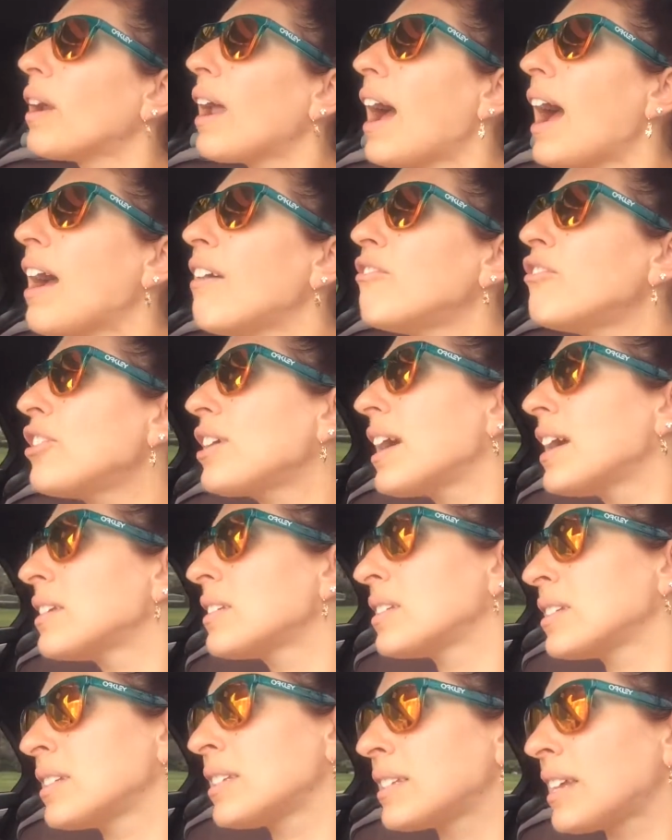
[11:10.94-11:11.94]
whatever you
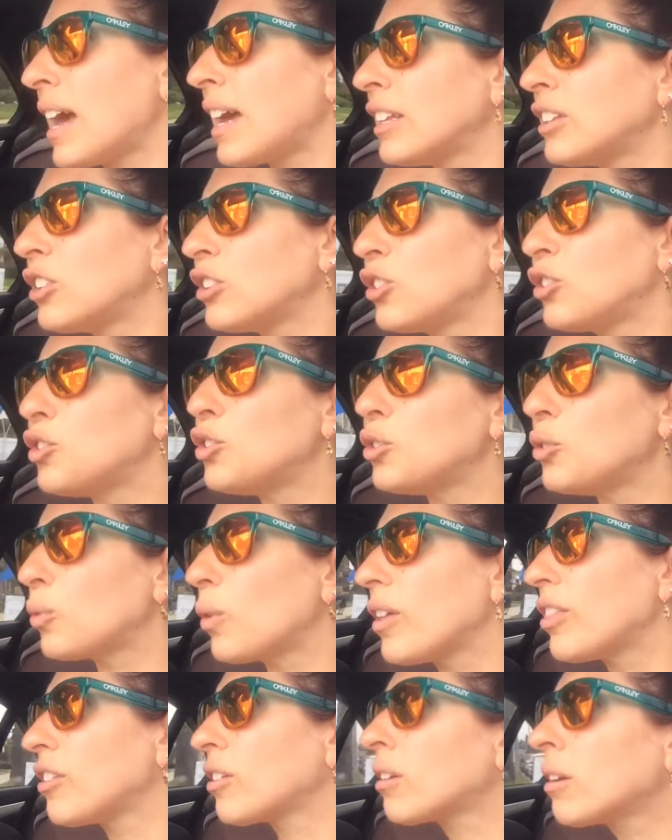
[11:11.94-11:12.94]
guys decide to do,
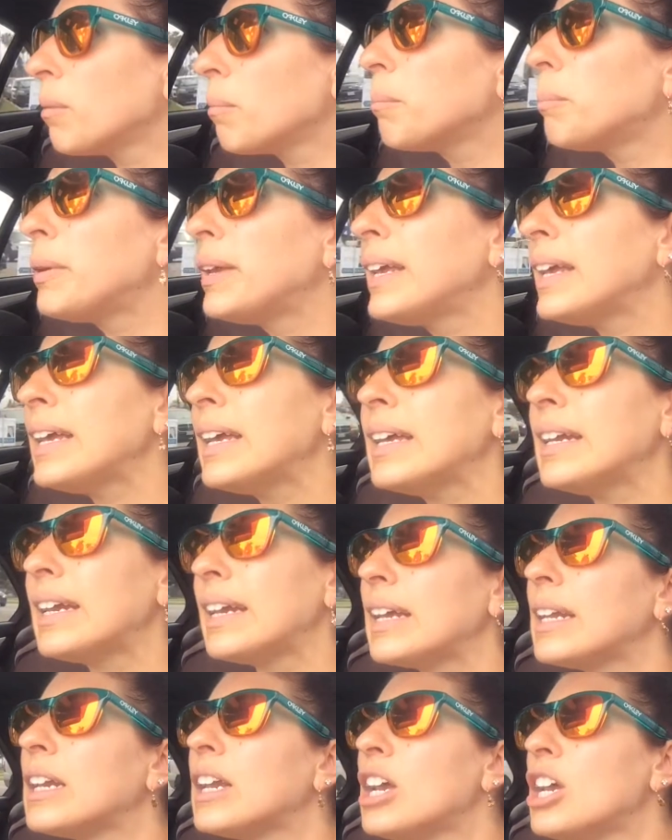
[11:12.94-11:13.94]
whether
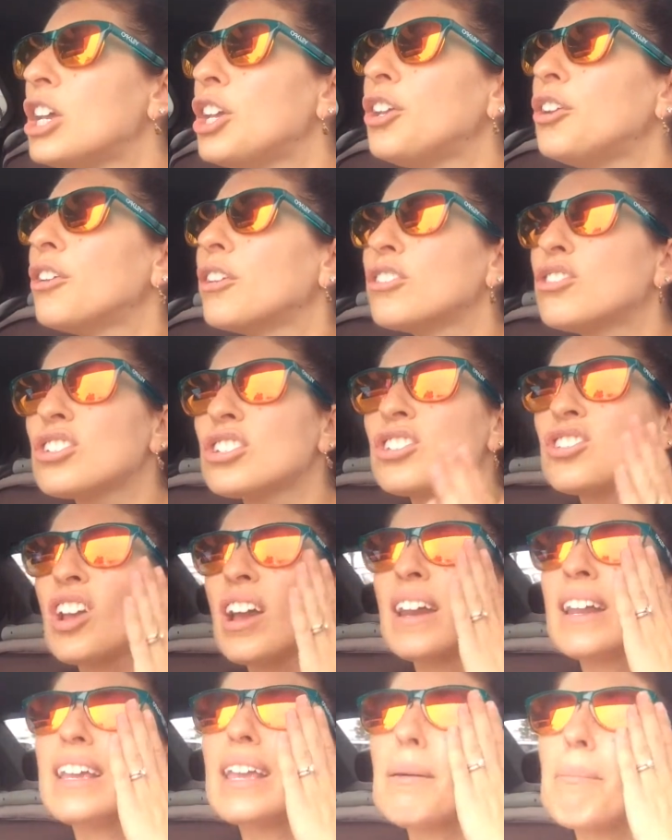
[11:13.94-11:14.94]
competing, you know, just
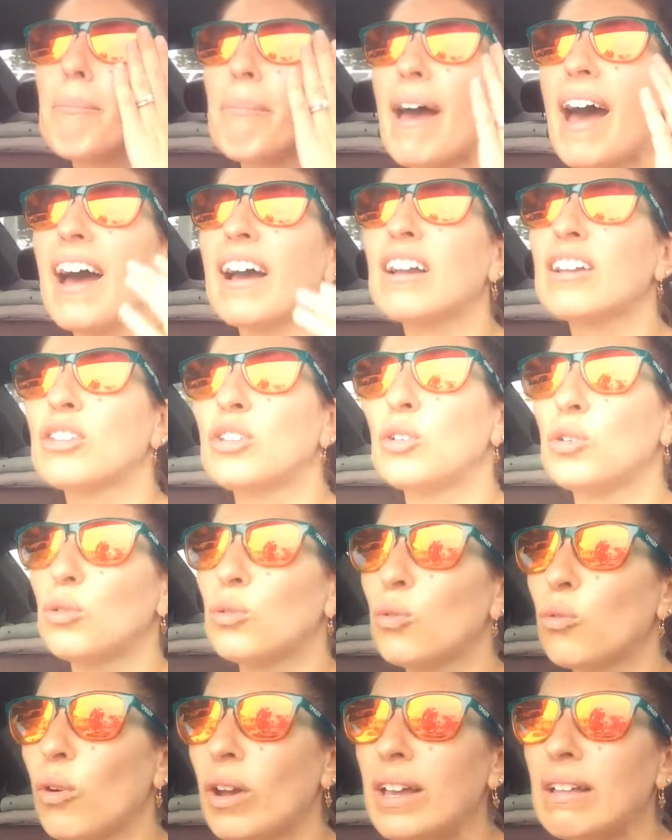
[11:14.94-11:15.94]
trying to get back
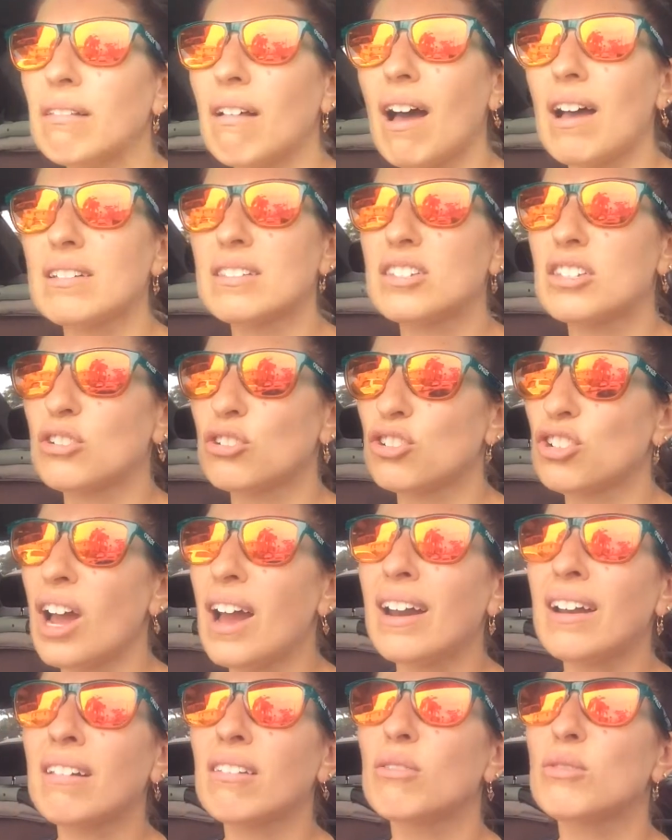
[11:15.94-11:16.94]
to weight loss, you're
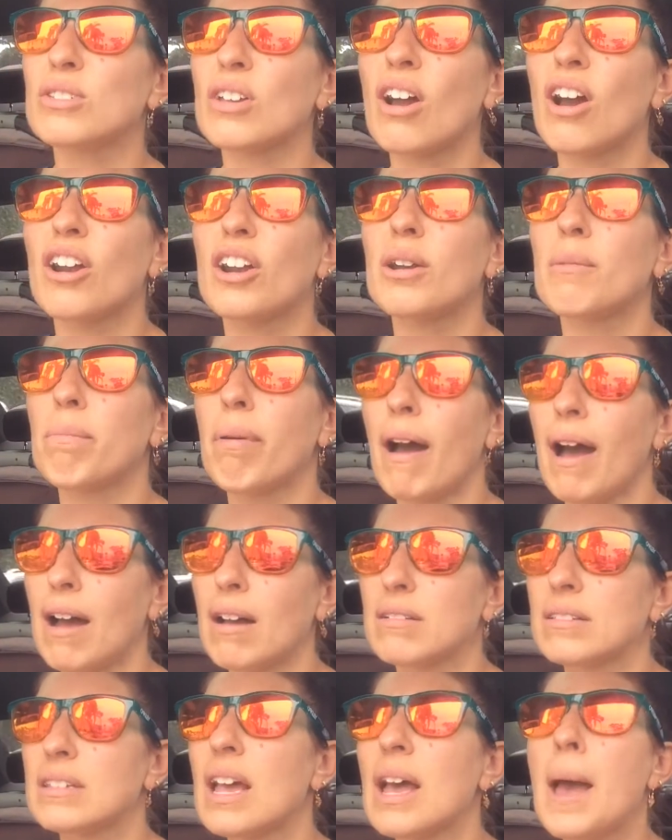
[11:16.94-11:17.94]
trying to lose 100
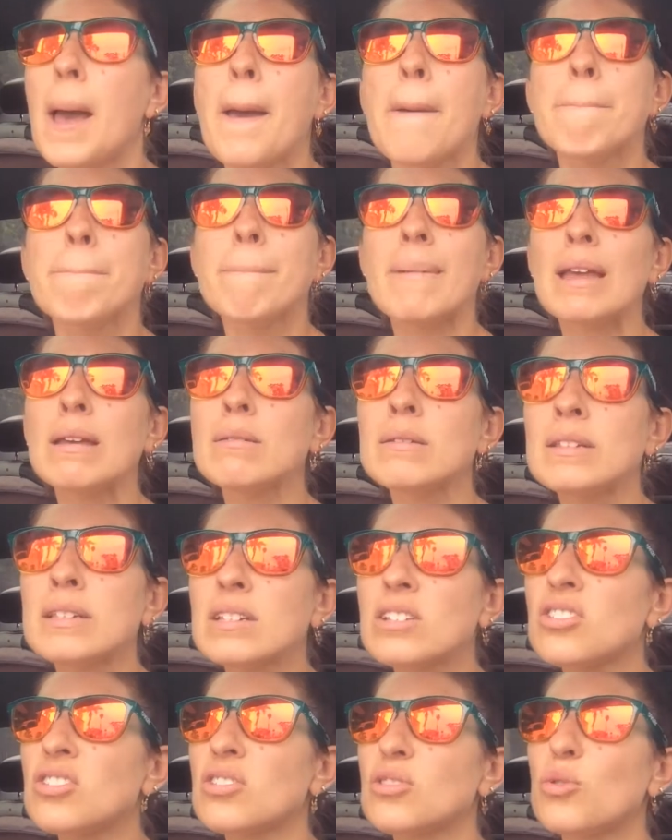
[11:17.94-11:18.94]
pounds, maybe
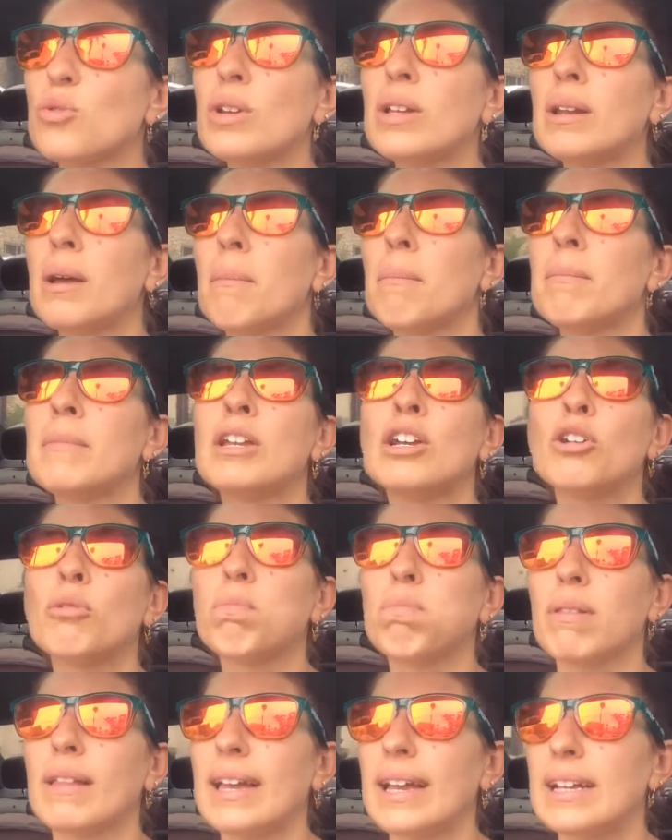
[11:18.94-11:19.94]
just doing a meal
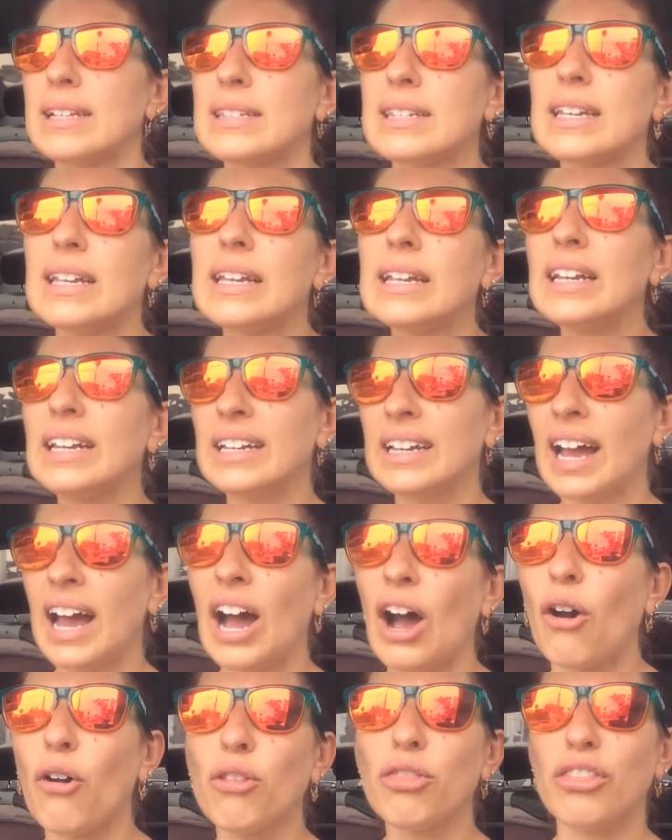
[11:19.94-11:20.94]
plans, eating
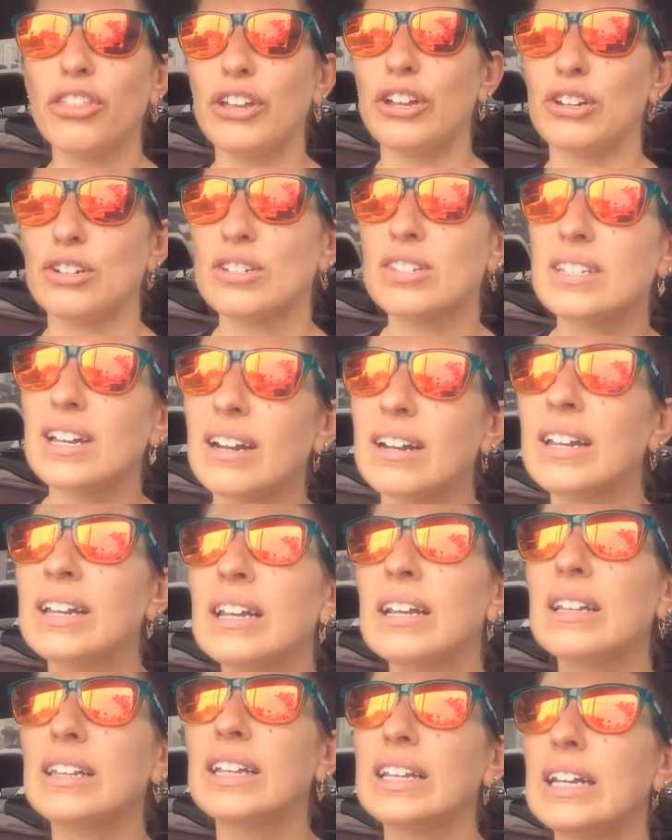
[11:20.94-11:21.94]
healthier,
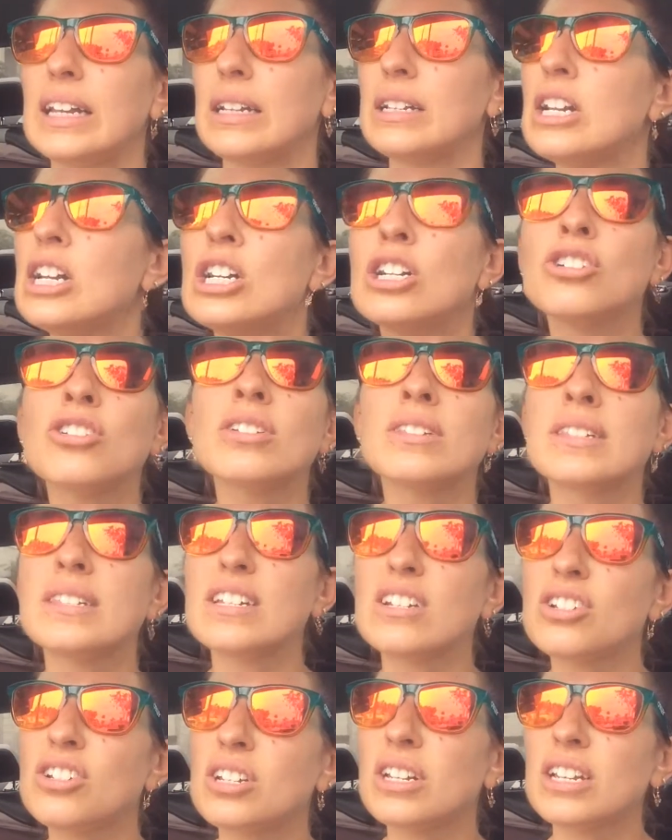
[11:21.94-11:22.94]
starting cleaning,
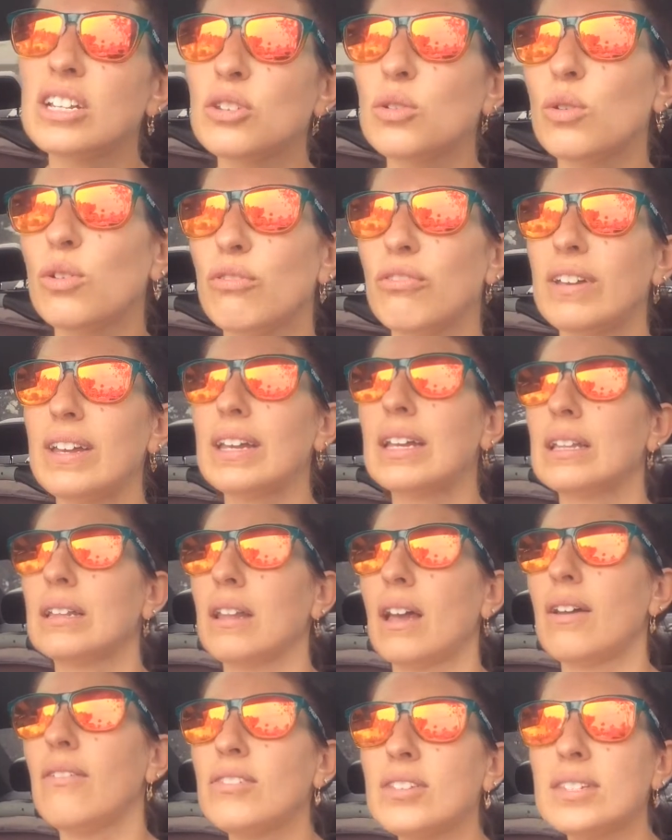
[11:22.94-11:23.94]
transitioning to a vegan
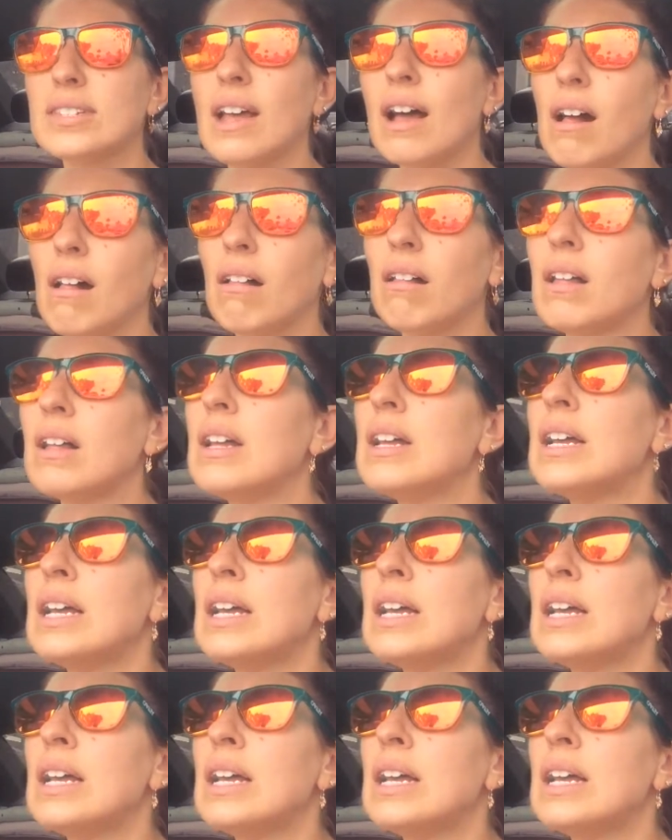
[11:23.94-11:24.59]
lifestyle,